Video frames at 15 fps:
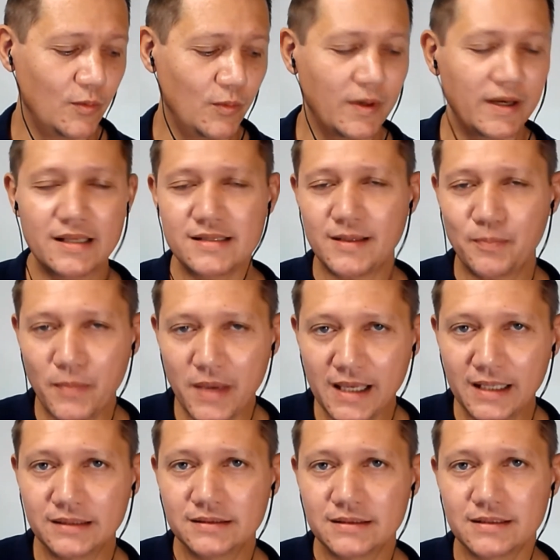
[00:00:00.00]
what does it
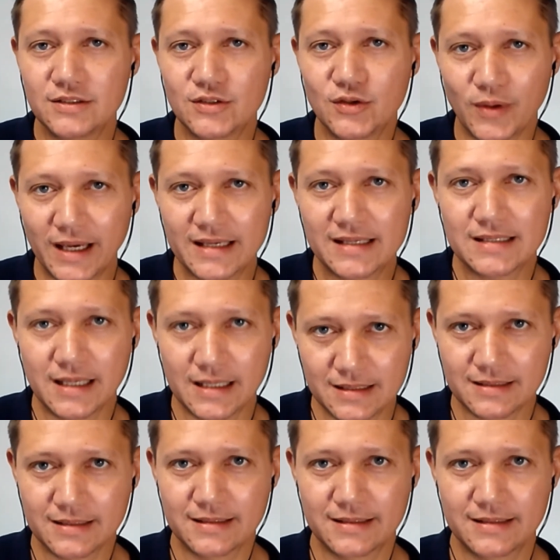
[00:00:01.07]
mean to
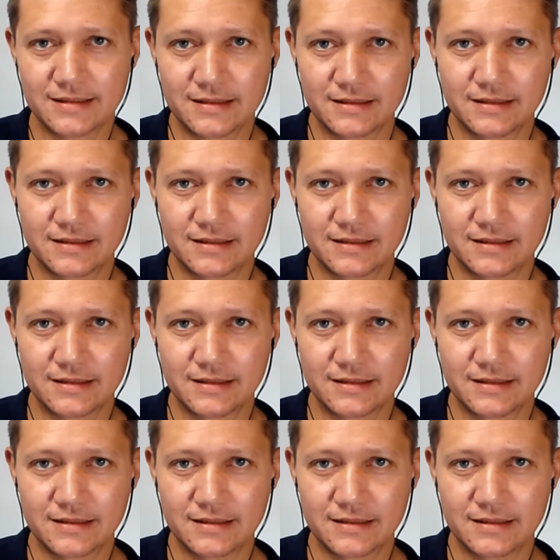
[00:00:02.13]
exist?